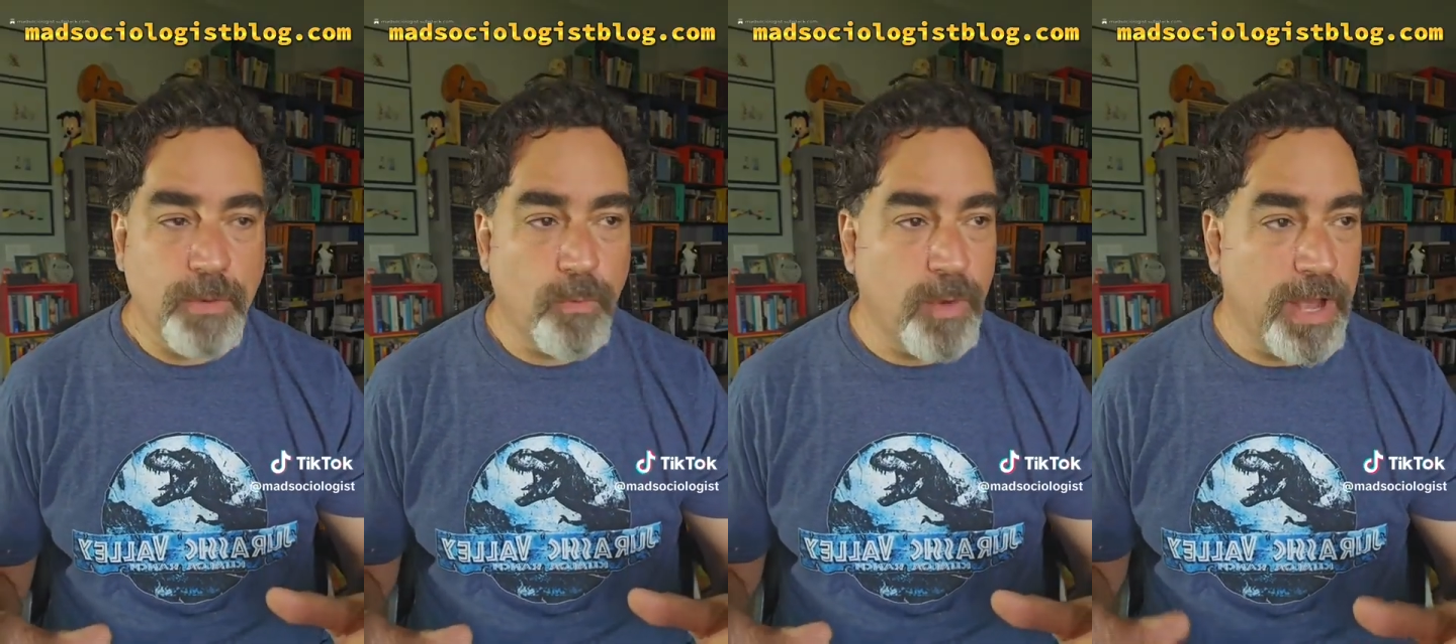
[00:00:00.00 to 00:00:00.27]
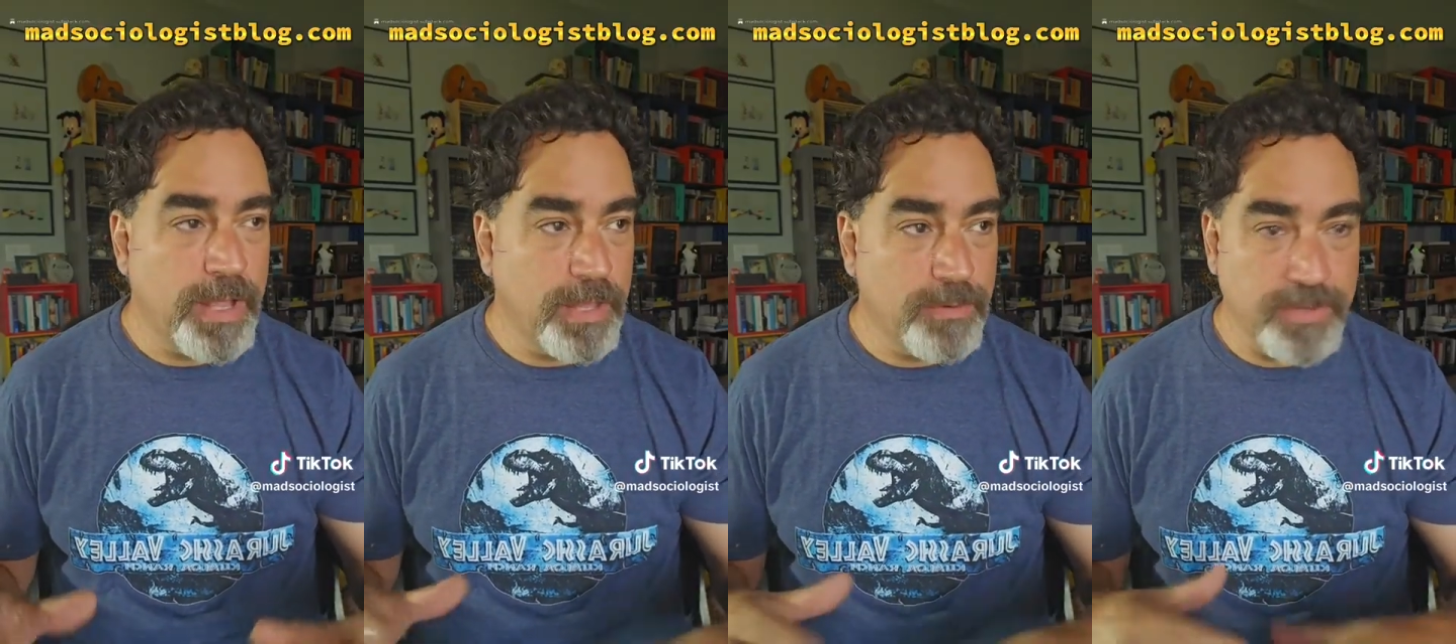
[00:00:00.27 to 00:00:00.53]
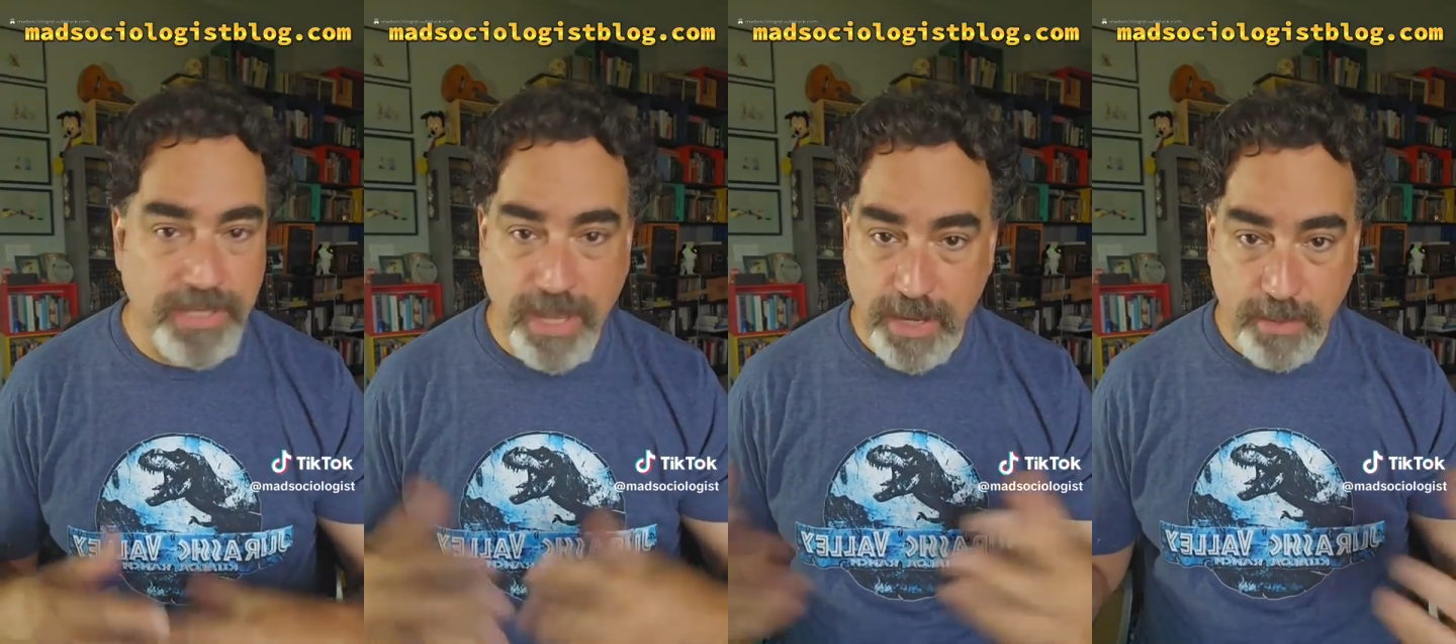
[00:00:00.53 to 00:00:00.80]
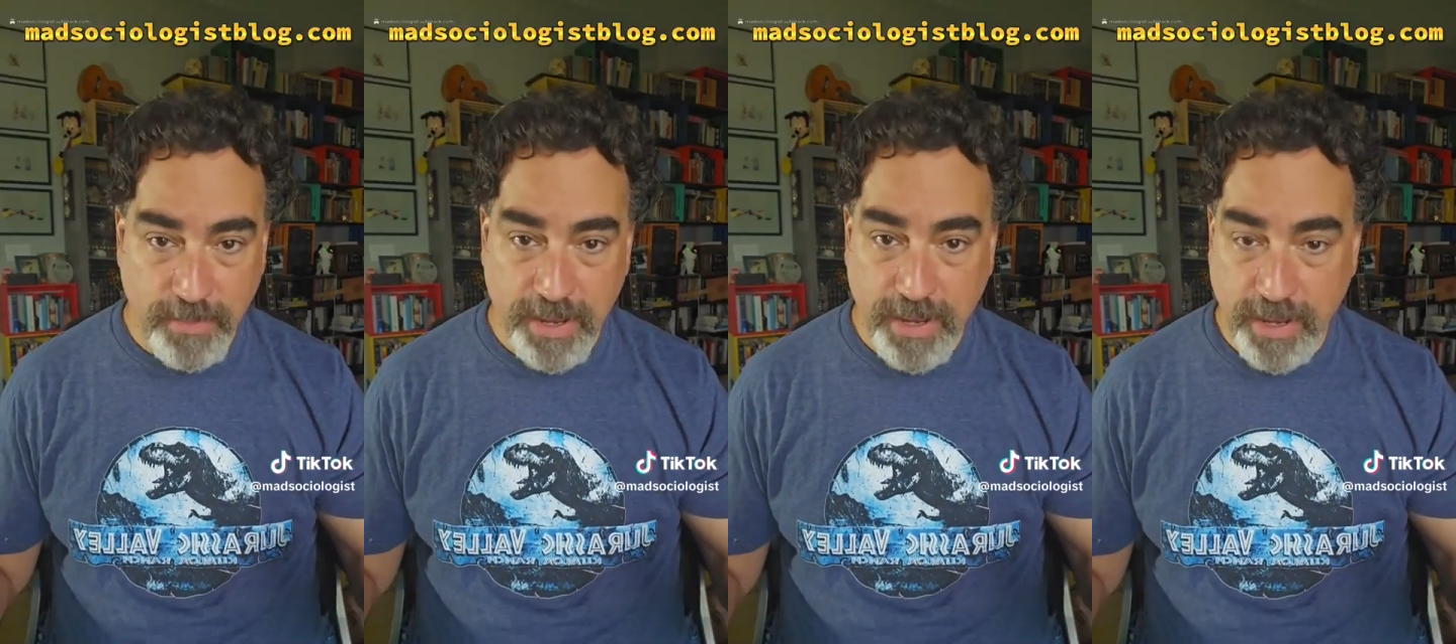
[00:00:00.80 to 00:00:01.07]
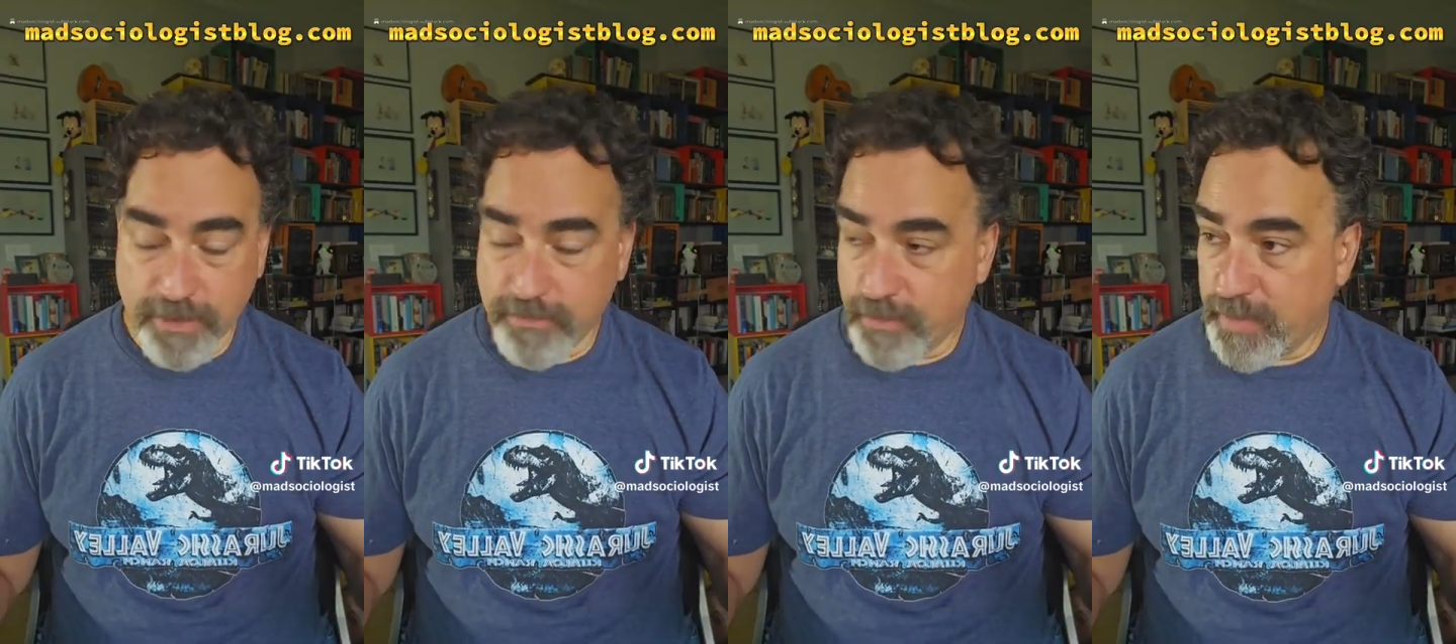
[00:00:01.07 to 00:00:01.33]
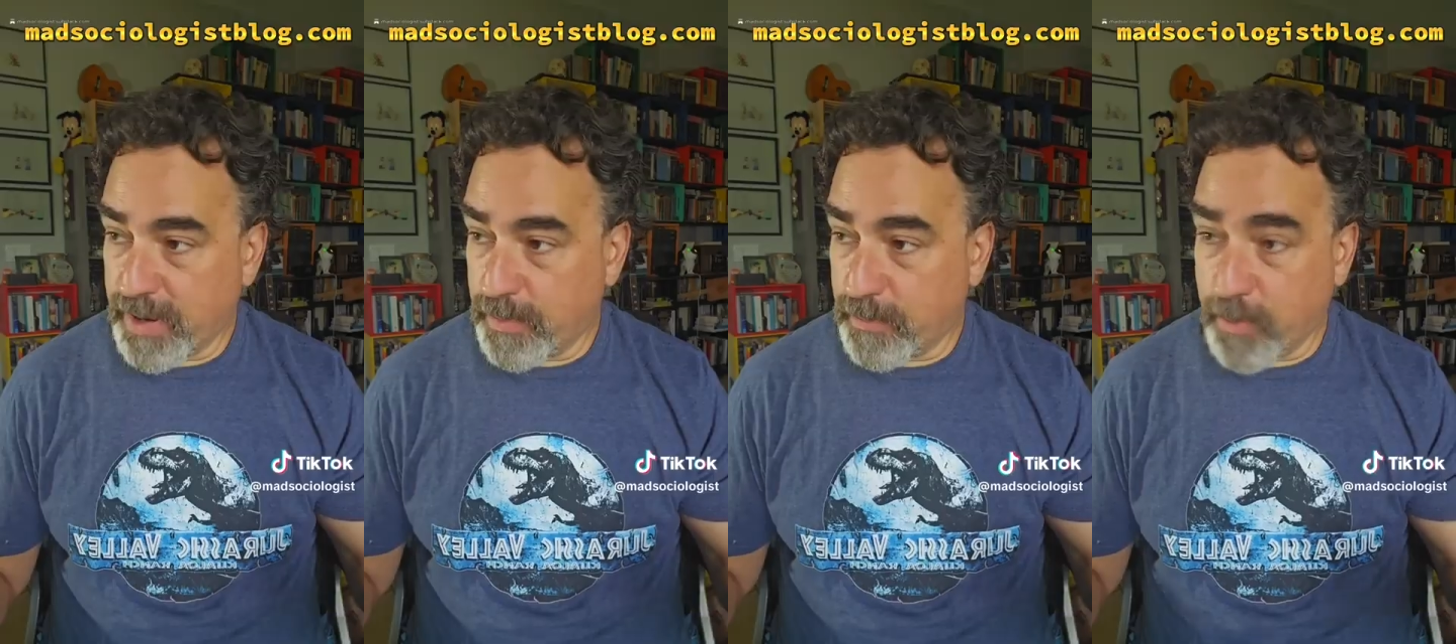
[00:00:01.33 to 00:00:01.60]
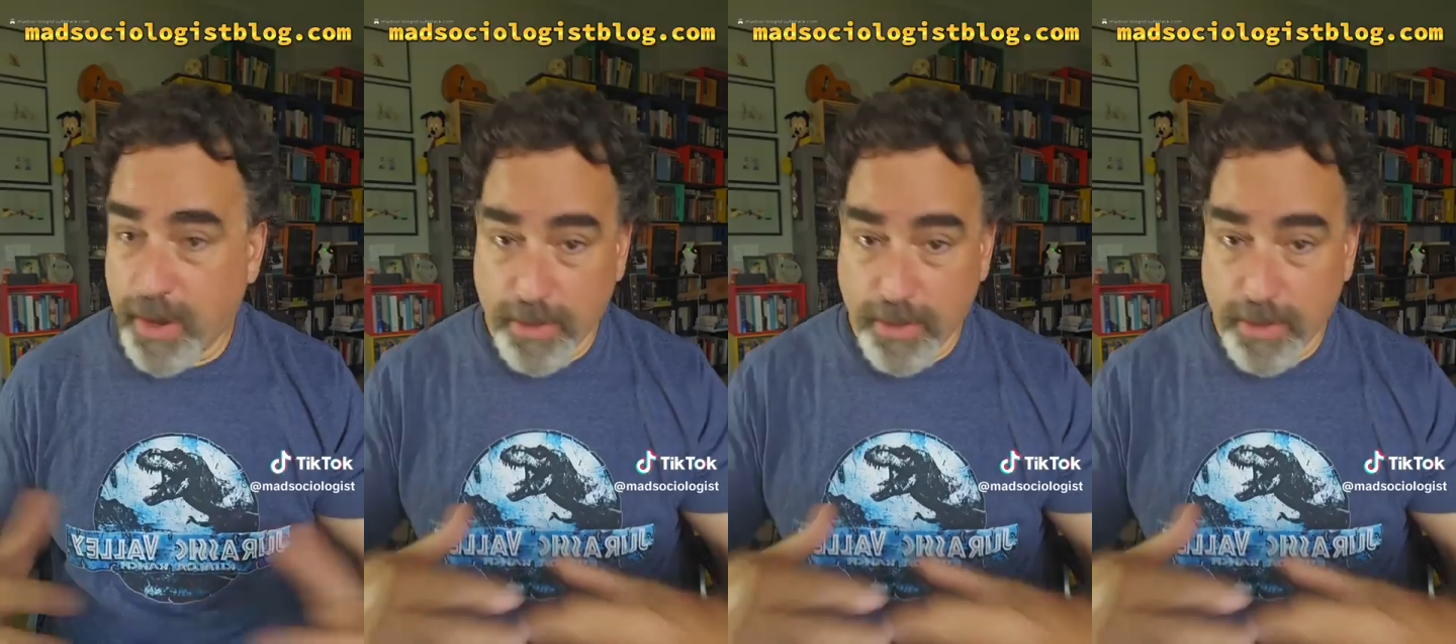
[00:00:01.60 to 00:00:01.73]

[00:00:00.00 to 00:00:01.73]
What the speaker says: while I was getting my confirmation,